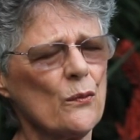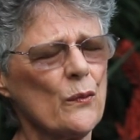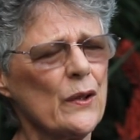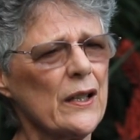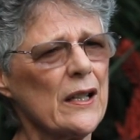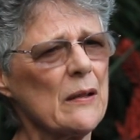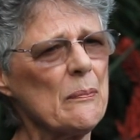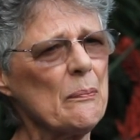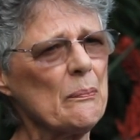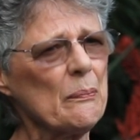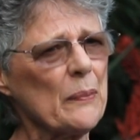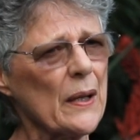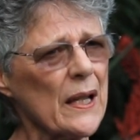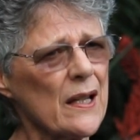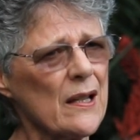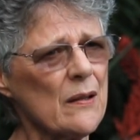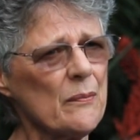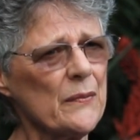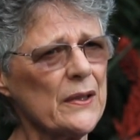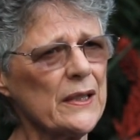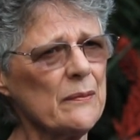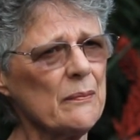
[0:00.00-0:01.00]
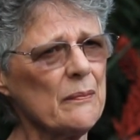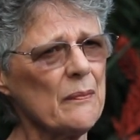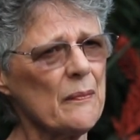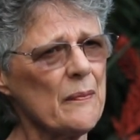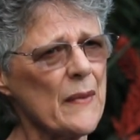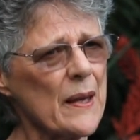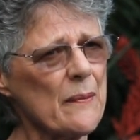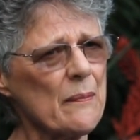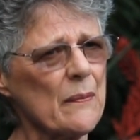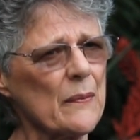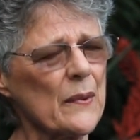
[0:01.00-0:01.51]
We're a permanent
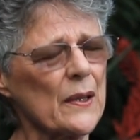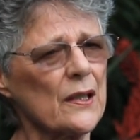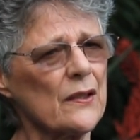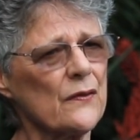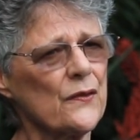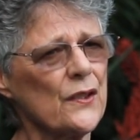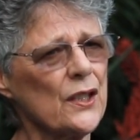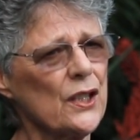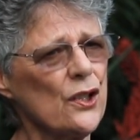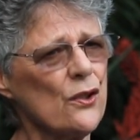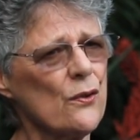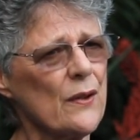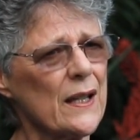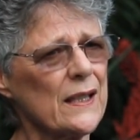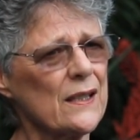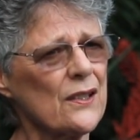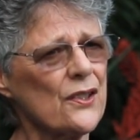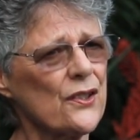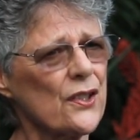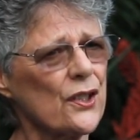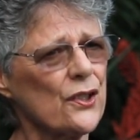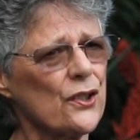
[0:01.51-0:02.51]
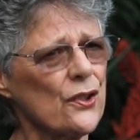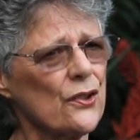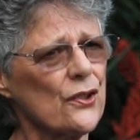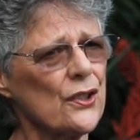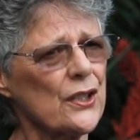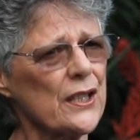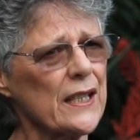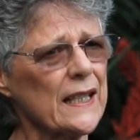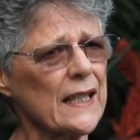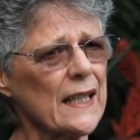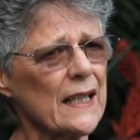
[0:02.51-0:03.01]
member of the UN
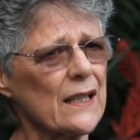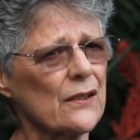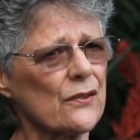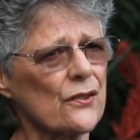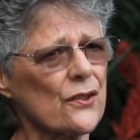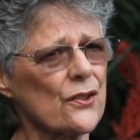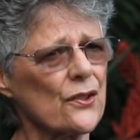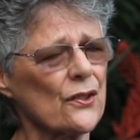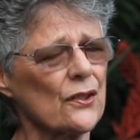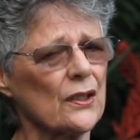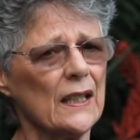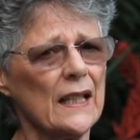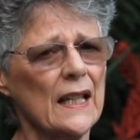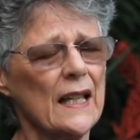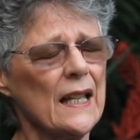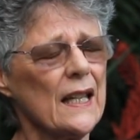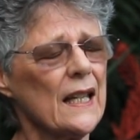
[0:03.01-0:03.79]
Security Council,